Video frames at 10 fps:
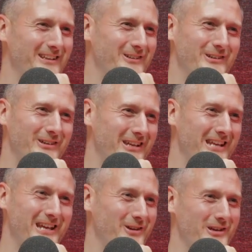You
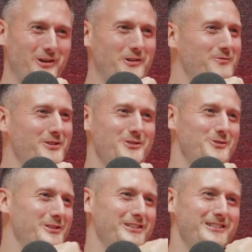need to get out your comfort
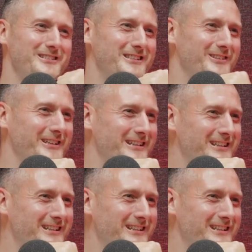zone and just do it.